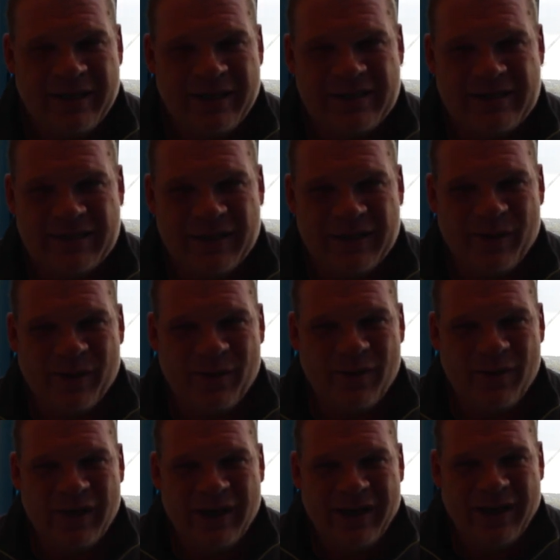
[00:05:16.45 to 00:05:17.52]

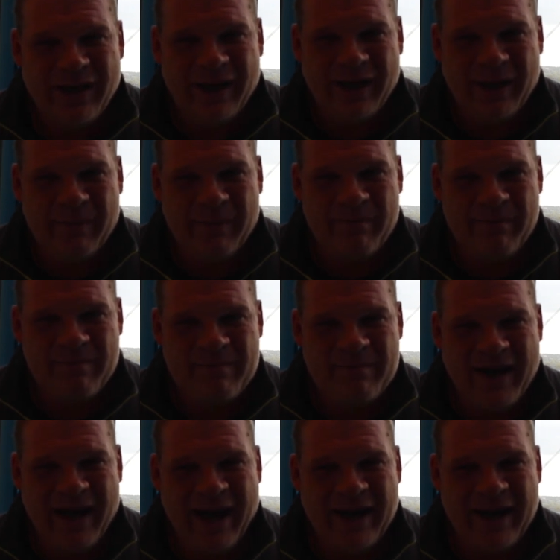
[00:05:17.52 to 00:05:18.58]
So
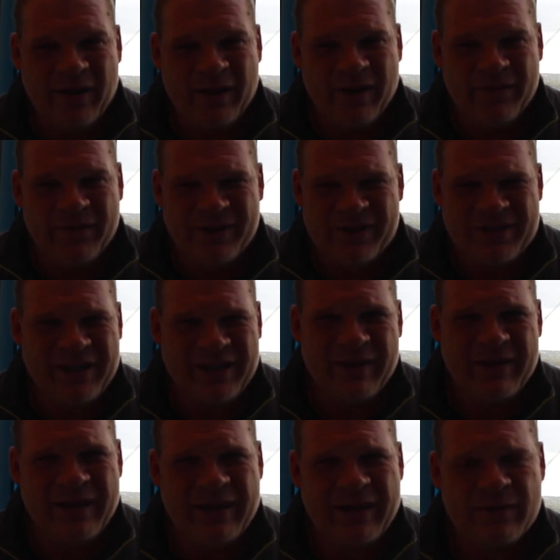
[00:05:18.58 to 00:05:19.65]
I don't know if there's
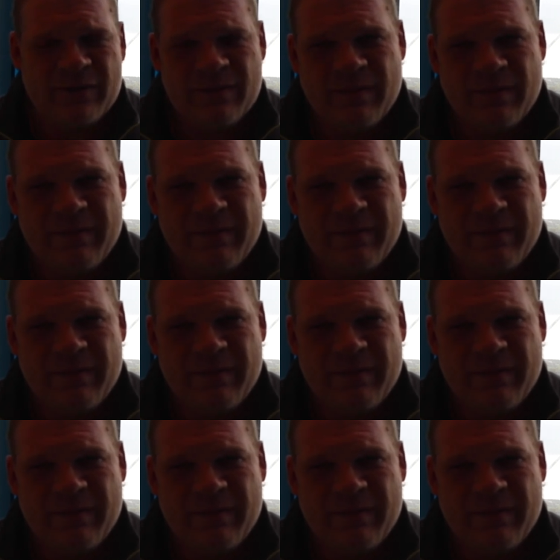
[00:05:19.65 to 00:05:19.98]
anything,